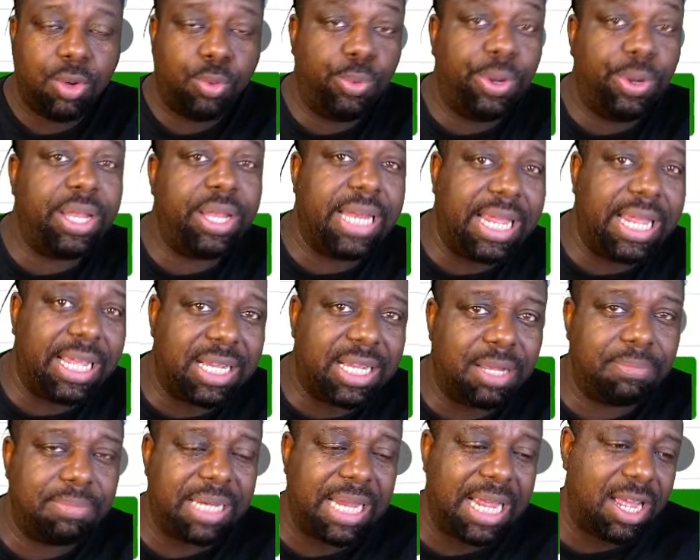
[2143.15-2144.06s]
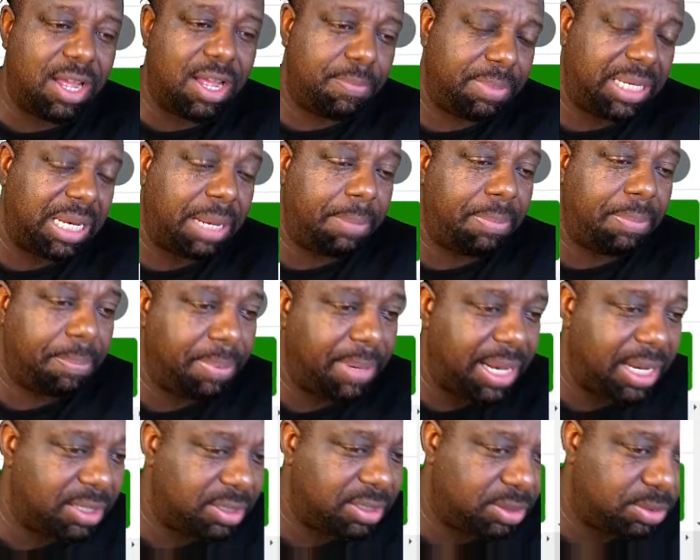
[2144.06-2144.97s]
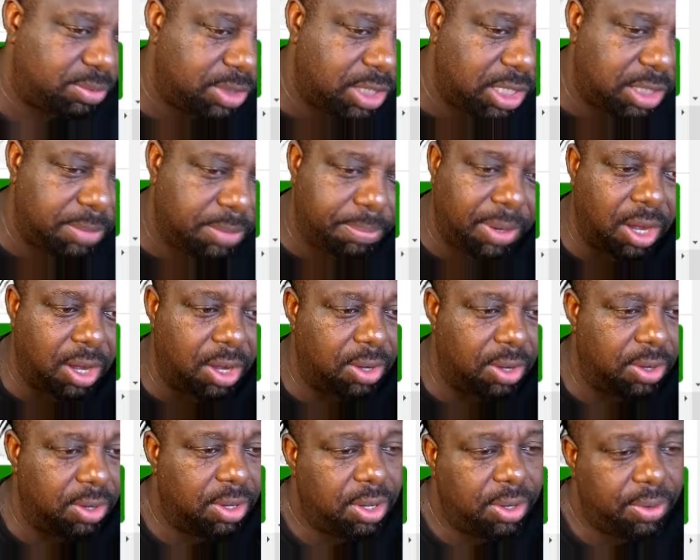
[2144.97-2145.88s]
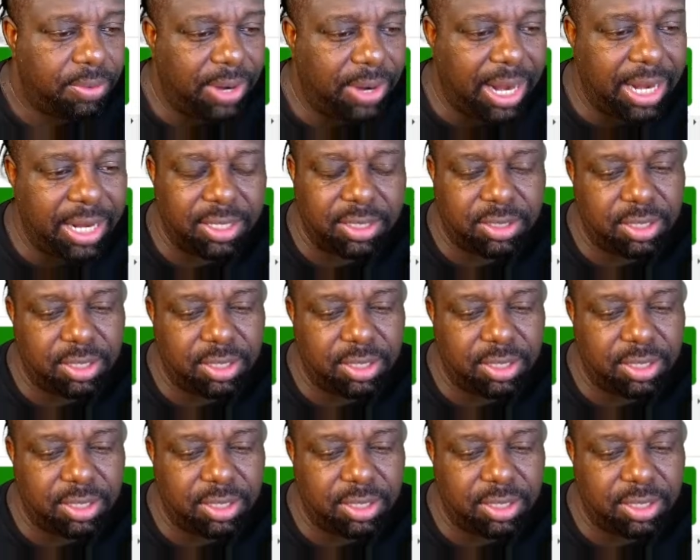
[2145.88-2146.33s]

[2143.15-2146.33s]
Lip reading: when they come down, but they've been playing some good ball, right?